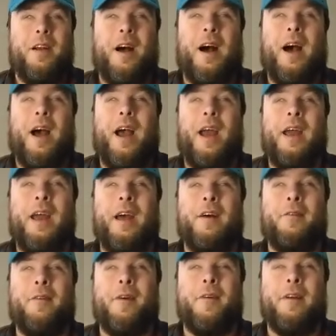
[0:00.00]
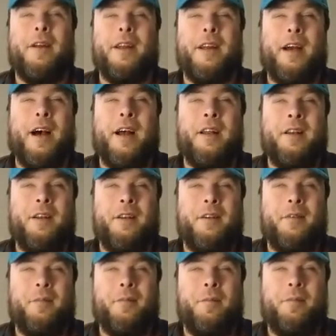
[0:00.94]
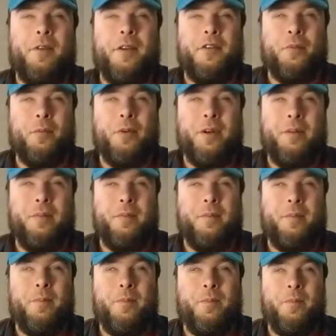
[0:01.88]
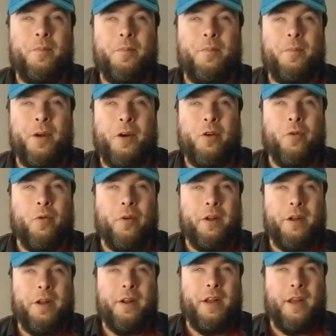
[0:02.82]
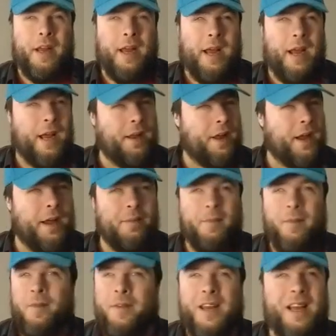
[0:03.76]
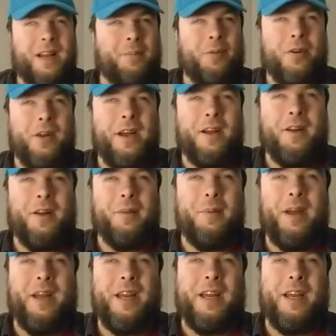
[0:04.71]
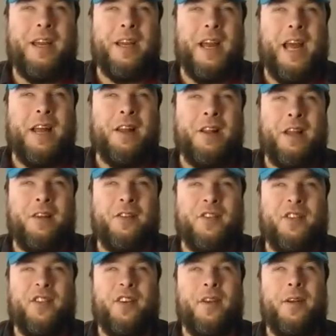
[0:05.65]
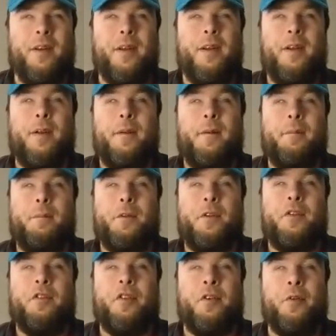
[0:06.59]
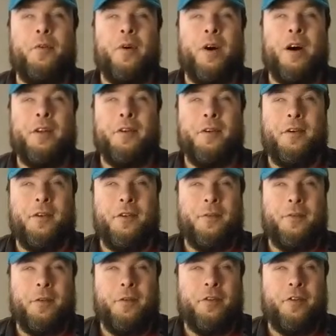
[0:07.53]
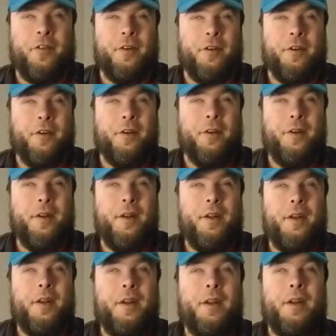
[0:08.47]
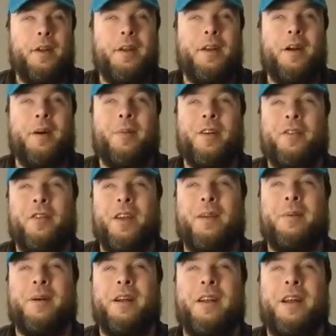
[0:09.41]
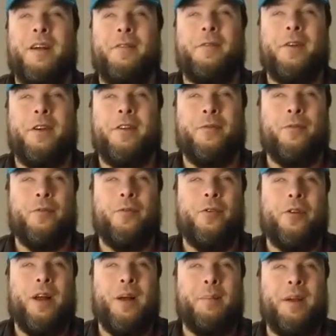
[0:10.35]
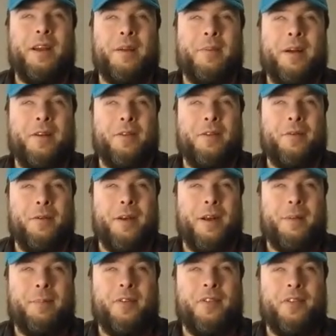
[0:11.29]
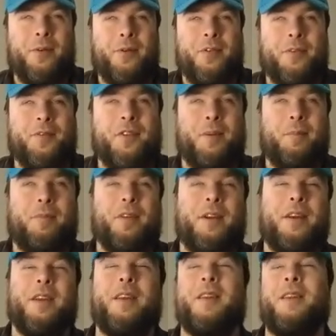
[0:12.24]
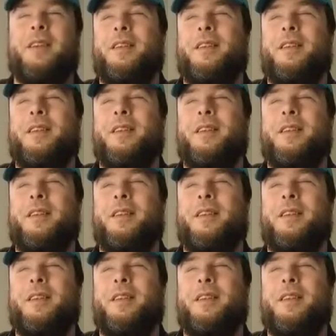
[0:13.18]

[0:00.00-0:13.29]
I have already gotten this one recorded, and I did plan on making at least 2 others for sure. You know, much like my Netflix rule, I make about 3 episodes of something.